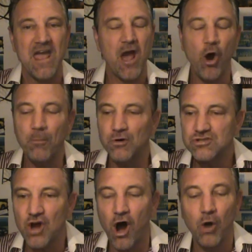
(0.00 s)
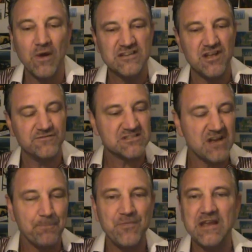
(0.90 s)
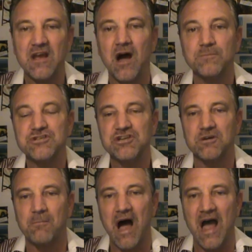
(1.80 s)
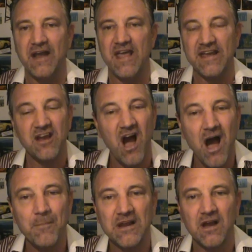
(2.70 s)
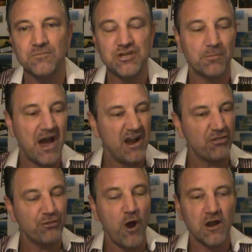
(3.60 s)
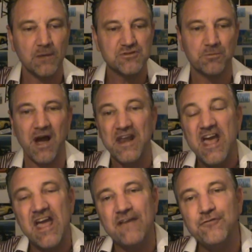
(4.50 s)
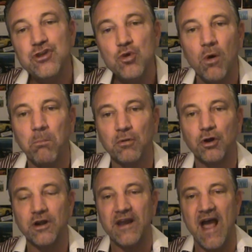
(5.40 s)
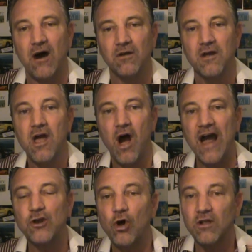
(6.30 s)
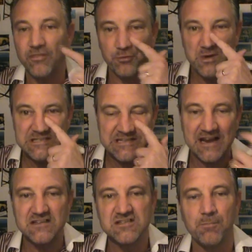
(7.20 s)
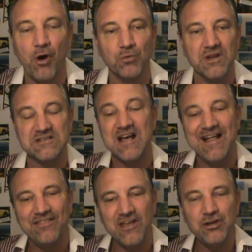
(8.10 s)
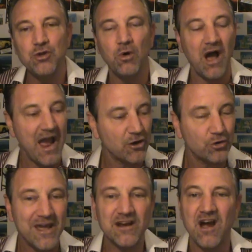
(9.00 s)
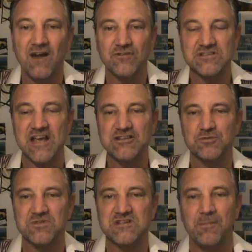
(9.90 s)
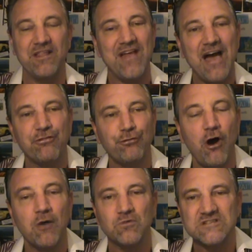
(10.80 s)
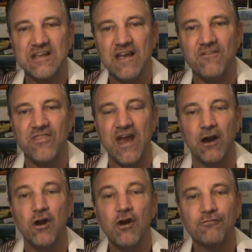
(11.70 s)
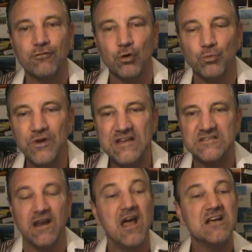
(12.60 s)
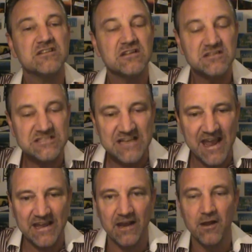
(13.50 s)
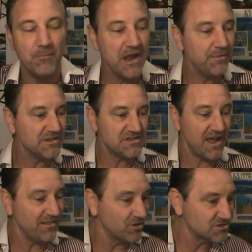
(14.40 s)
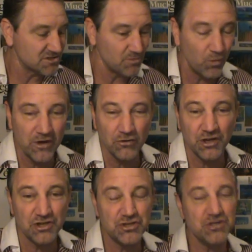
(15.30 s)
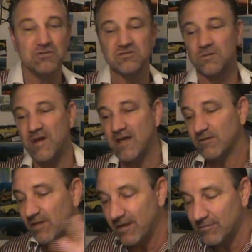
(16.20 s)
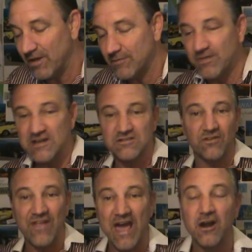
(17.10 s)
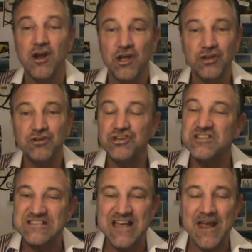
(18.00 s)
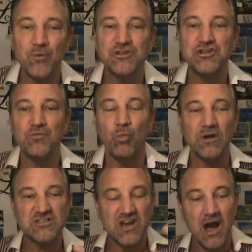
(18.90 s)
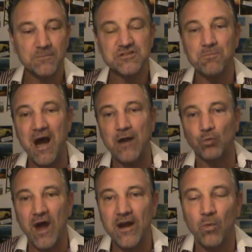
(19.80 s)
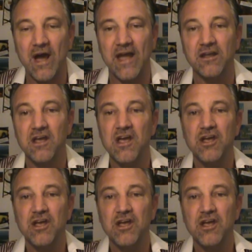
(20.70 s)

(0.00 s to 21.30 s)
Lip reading: Almost always, if something comes to your mind, a comment comes to your mind, a thought comes to your mind, if you will blurt it out, I call it 3 seconds of boldness, then you will create a conversation with somebody. That thought was given there for a reason. Say it. Maybe it's, hey, those are some weird looking shoes, or man, this or that. You just say what comes to mind right away.